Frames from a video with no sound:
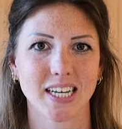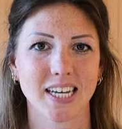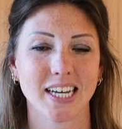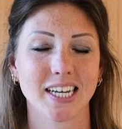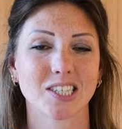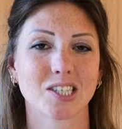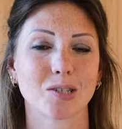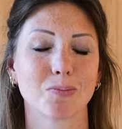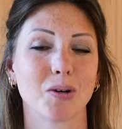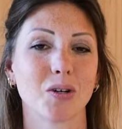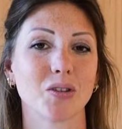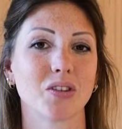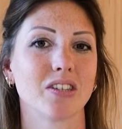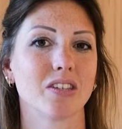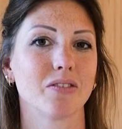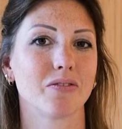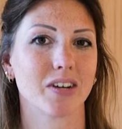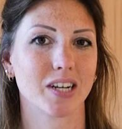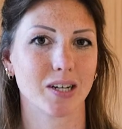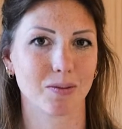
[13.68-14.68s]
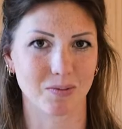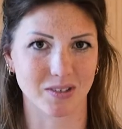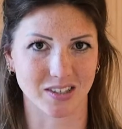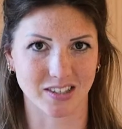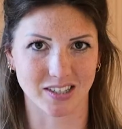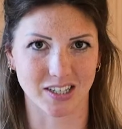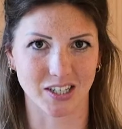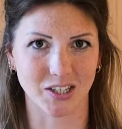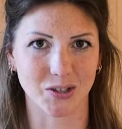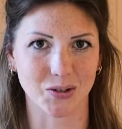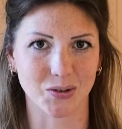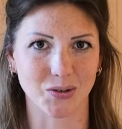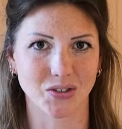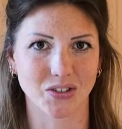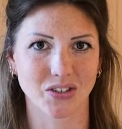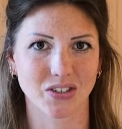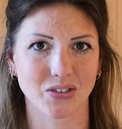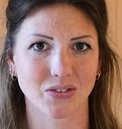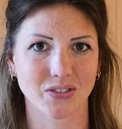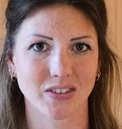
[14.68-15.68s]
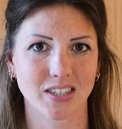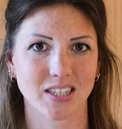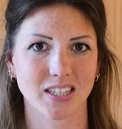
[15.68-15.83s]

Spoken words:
It's about the development cycles.